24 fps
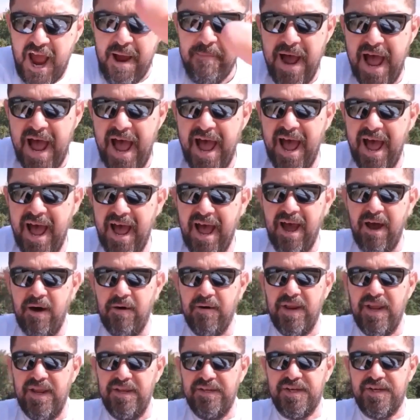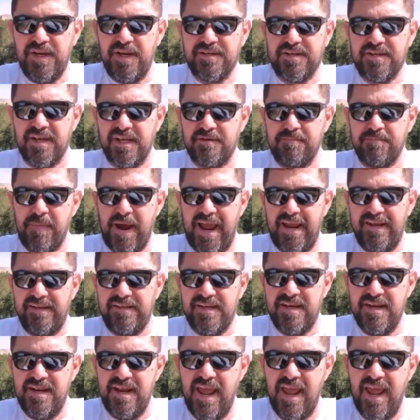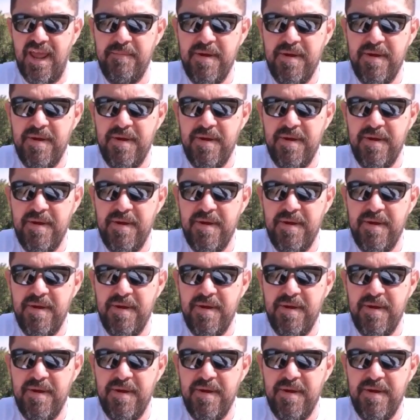out in Jesus' mighty name.